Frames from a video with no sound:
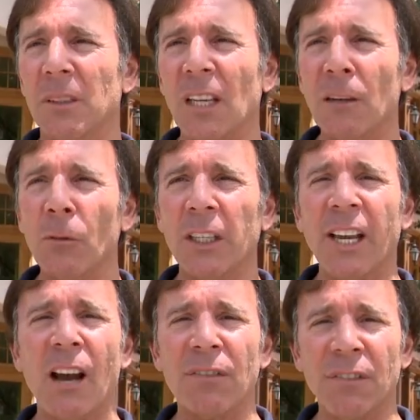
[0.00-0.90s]
Savory
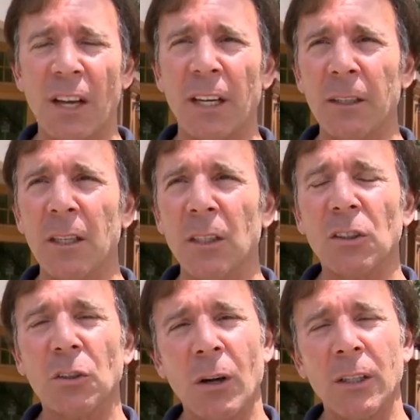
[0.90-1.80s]
Cafe
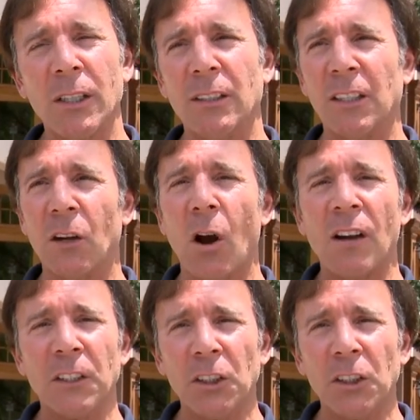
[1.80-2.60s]
started as a coffee